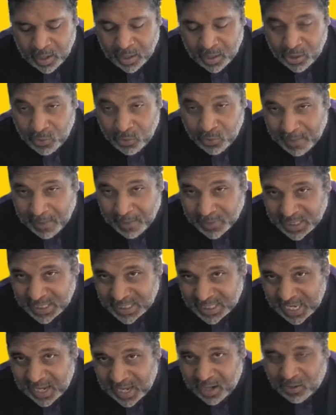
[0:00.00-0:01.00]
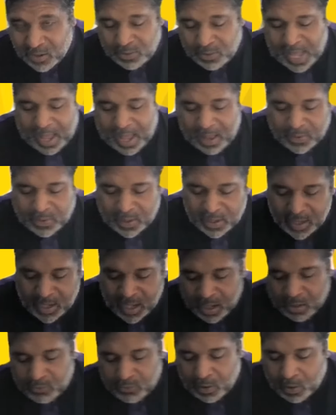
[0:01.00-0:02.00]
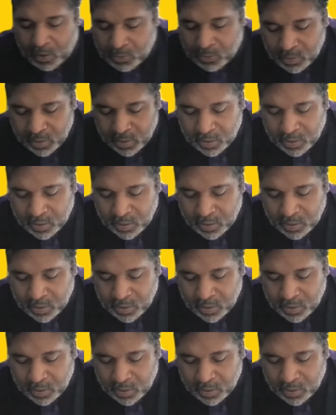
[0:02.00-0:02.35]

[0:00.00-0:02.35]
you have singled out the Negro